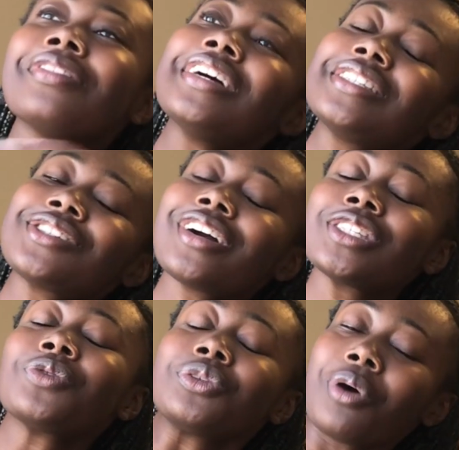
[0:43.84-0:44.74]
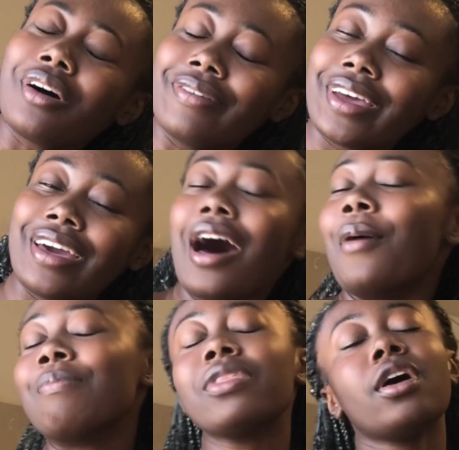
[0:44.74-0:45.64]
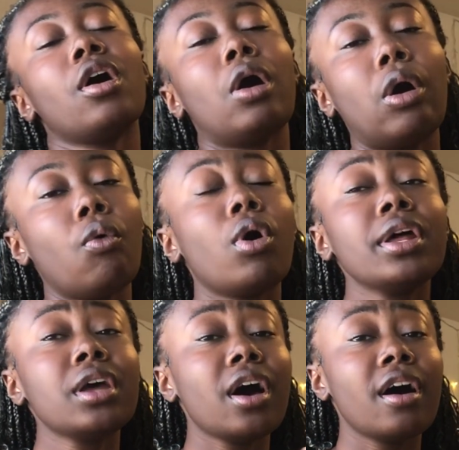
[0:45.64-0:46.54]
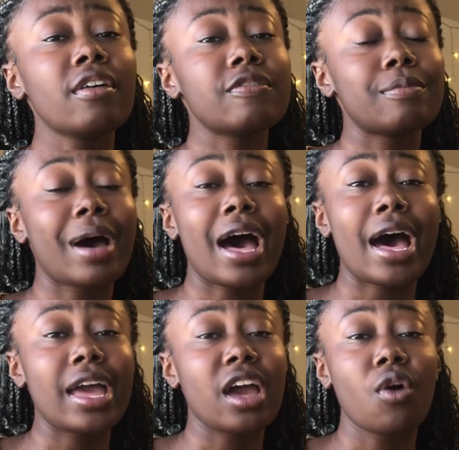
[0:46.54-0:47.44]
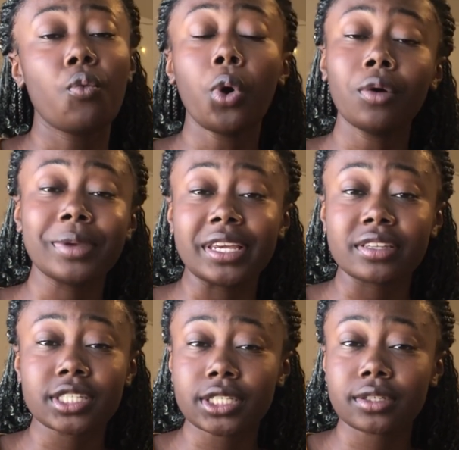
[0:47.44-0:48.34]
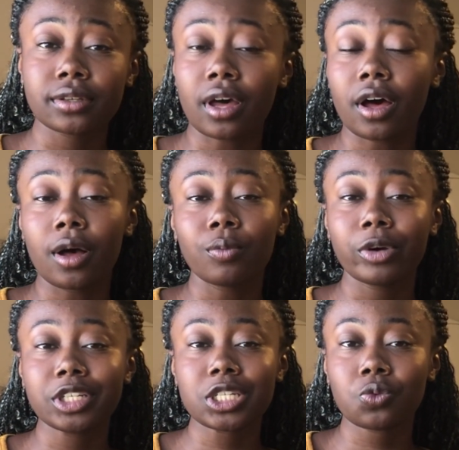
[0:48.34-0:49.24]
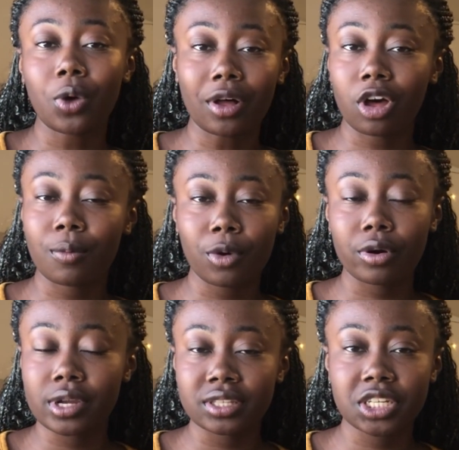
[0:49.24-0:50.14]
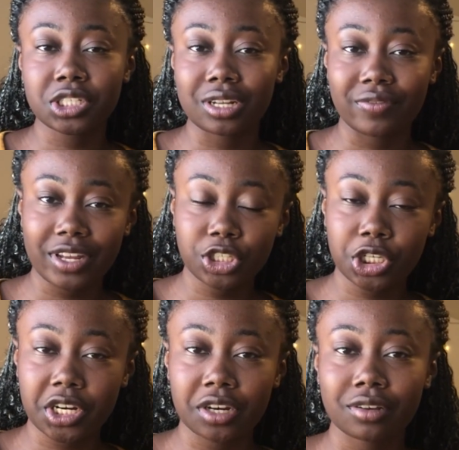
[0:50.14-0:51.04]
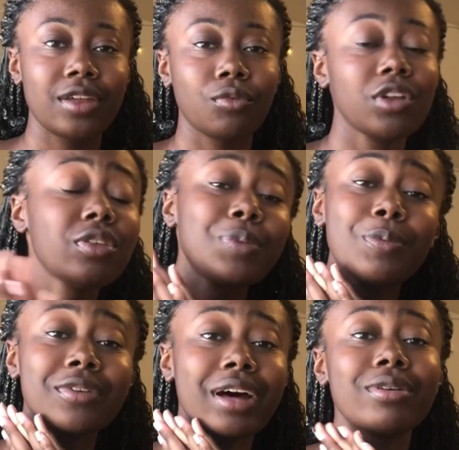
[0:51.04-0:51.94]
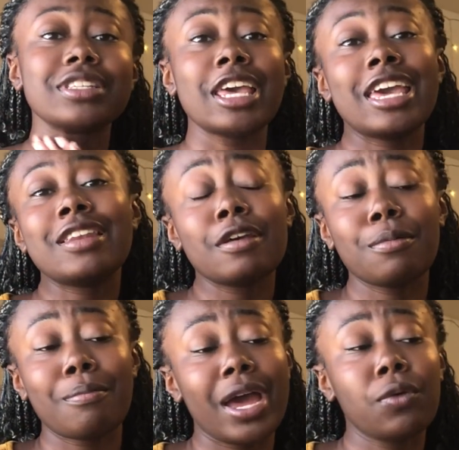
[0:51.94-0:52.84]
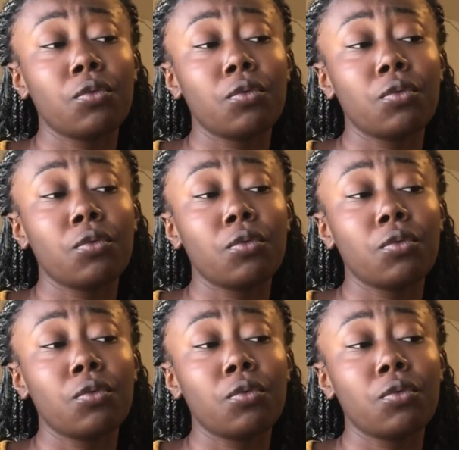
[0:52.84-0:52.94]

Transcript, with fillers: It starts with 12 a.m one of my Womies, um, which is Welcome Orientation Adventure. And one of the people that was in my